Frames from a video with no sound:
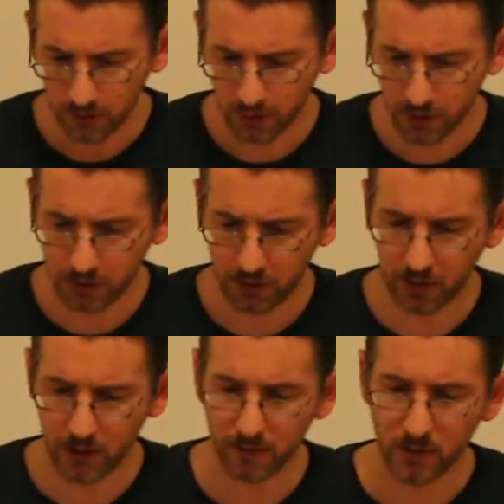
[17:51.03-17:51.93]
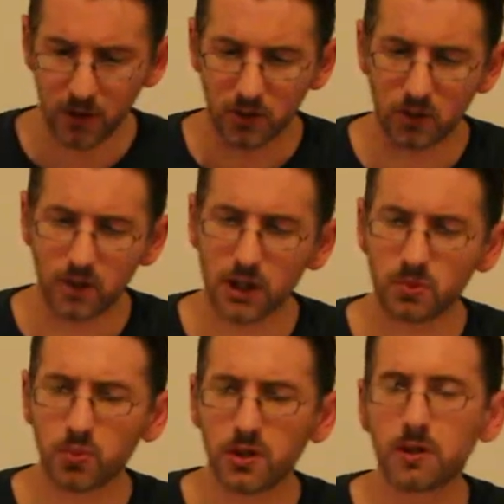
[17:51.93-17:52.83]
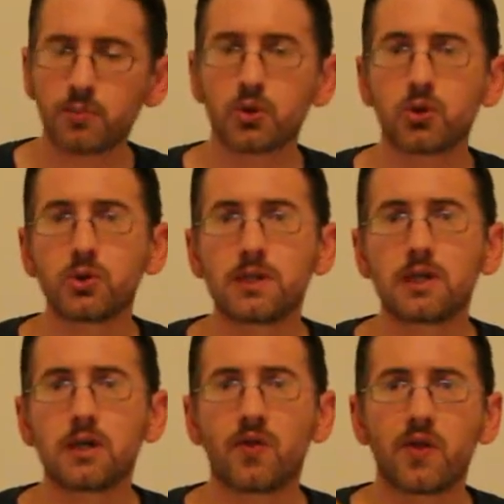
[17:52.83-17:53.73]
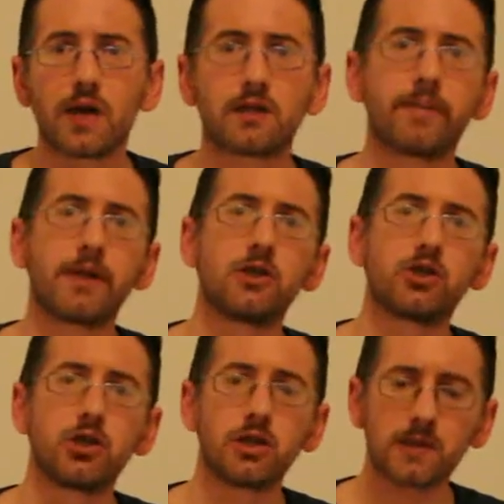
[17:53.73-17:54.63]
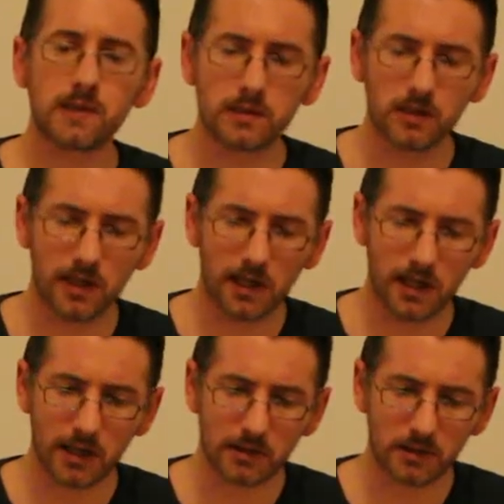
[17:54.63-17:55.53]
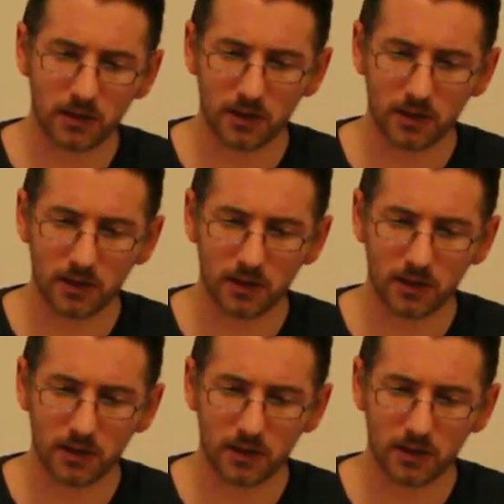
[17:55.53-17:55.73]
but you're not really producing that many sheets that,